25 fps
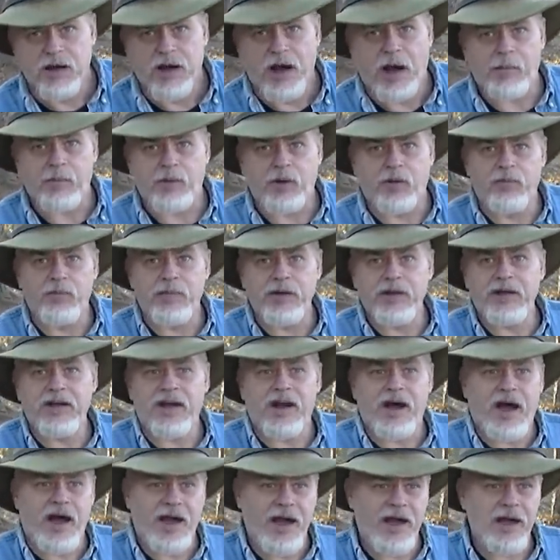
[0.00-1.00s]
I'm gonna be in
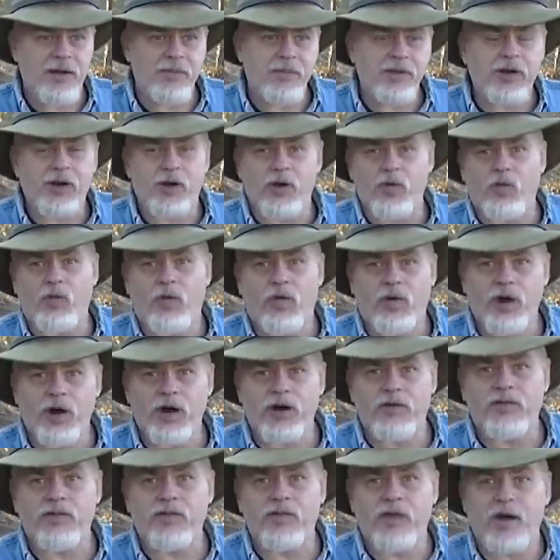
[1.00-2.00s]
a hammock or
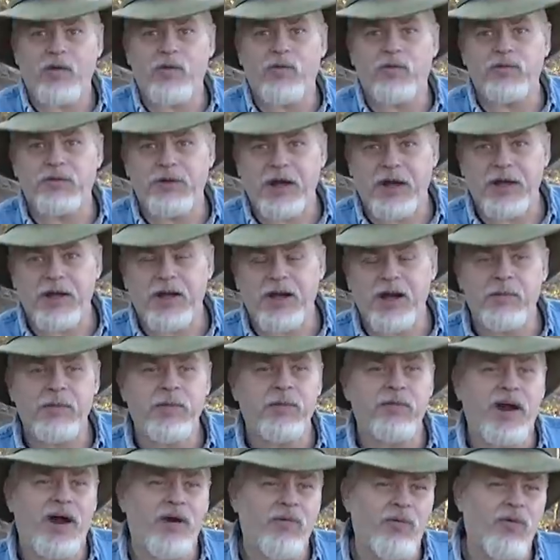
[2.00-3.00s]
whatever that will take care of me,
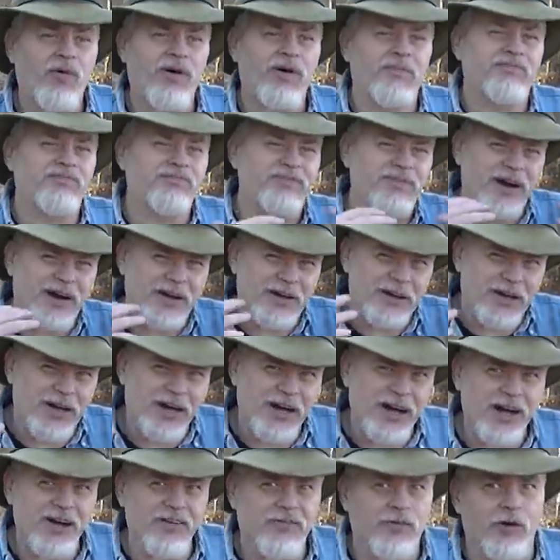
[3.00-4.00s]
but I want a, a
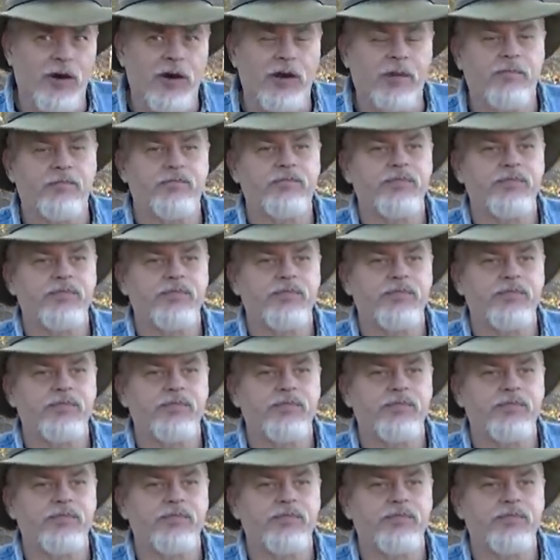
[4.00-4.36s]
covering.